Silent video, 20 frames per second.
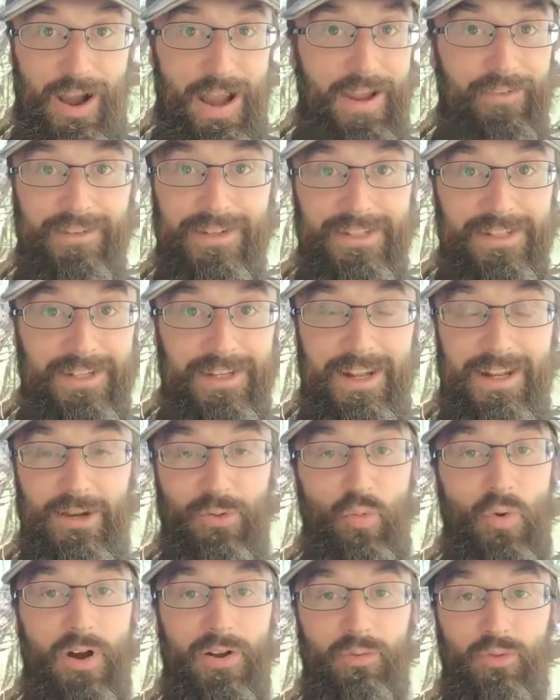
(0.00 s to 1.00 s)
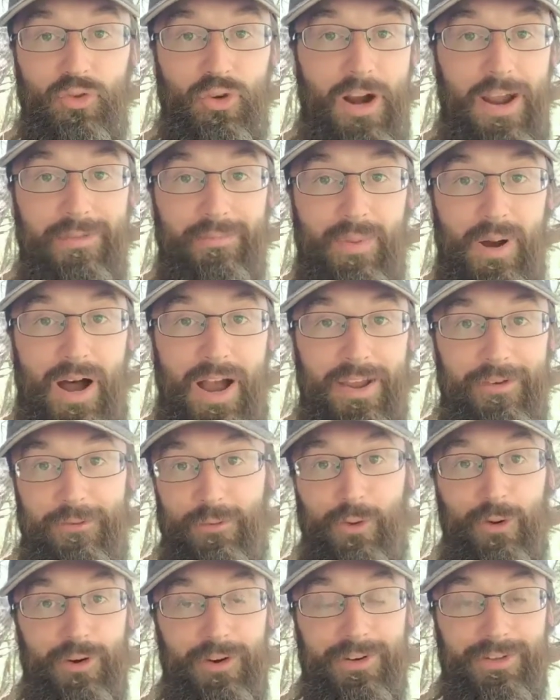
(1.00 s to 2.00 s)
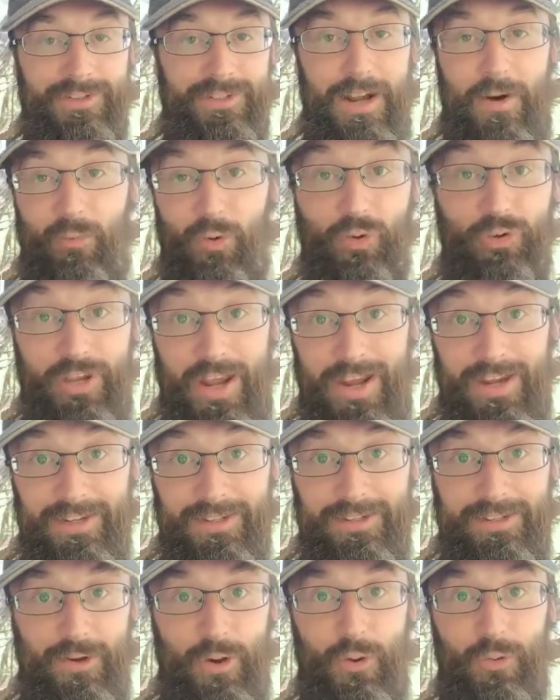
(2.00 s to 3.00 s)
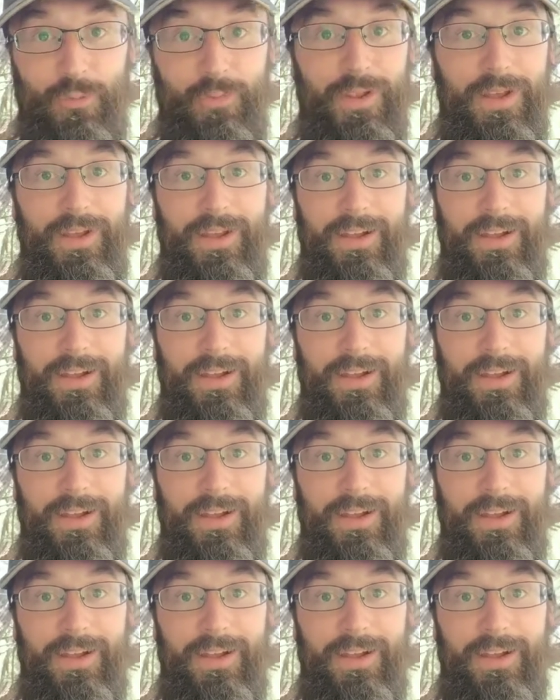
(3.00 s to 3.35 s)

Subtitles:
I haven't seen anyone drive by for several days. So